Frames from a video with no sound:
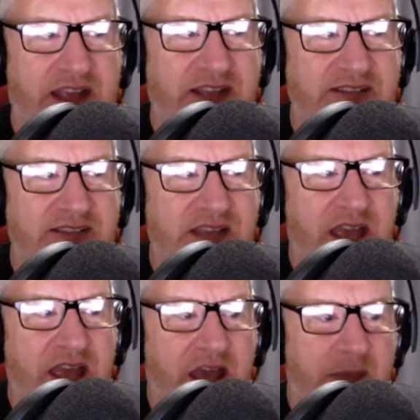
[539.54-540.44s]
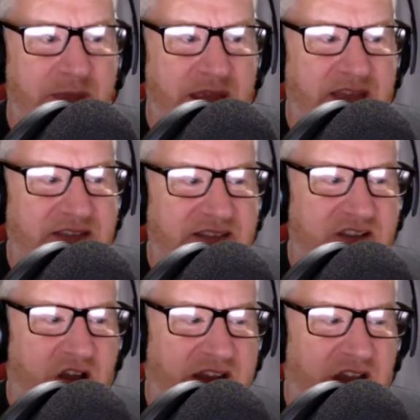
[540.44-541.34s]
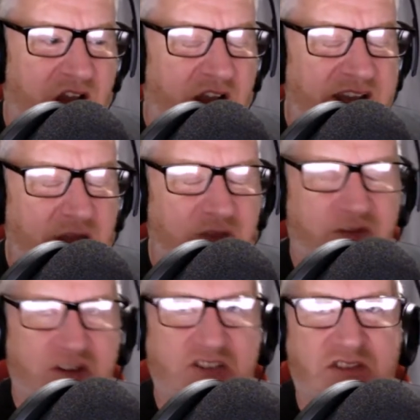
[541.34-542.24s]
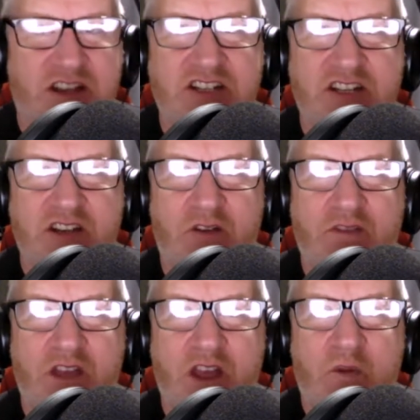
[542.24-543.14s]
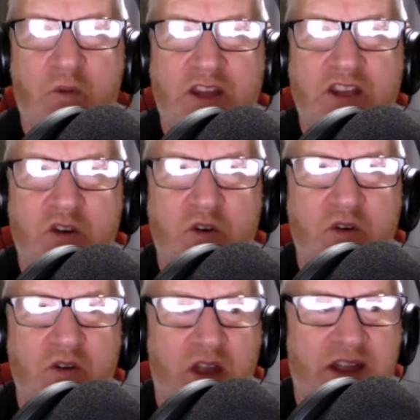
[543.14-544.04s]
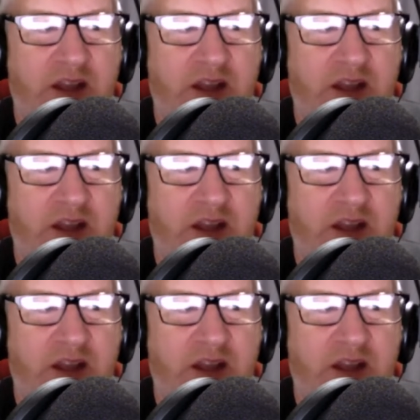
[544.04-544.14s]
in design and how those principles can be applied to your